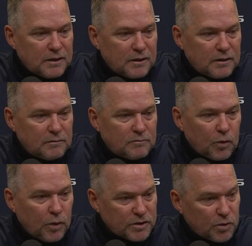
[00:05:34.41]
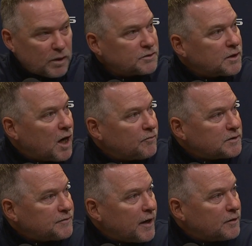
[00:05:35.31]
we went to the Western
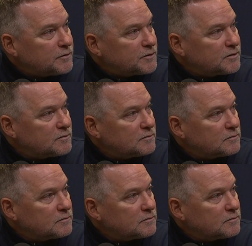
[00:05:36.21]
Conference Finals.